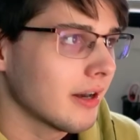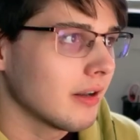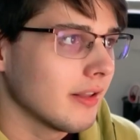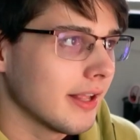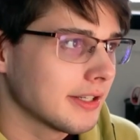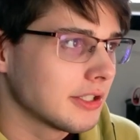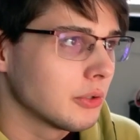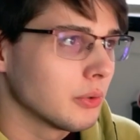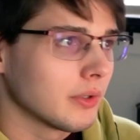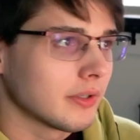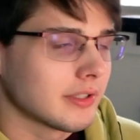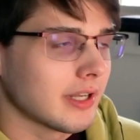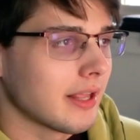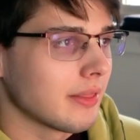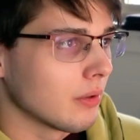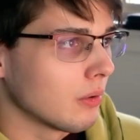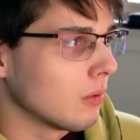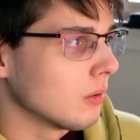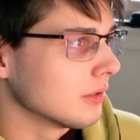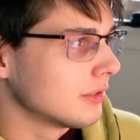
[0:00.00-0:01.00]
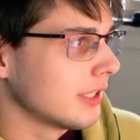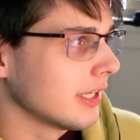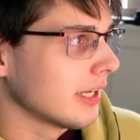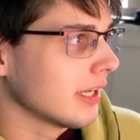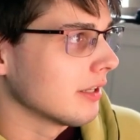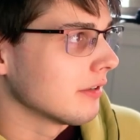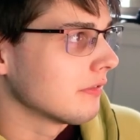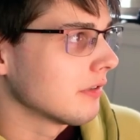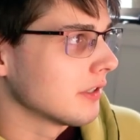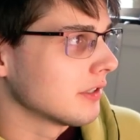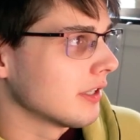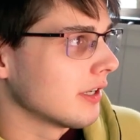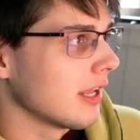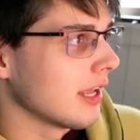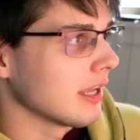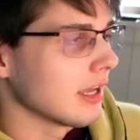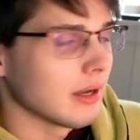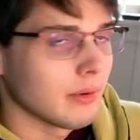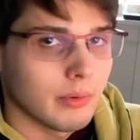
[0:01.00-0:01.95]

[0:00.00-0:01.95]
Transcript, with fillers: I don't like to assign the whole ticket for today.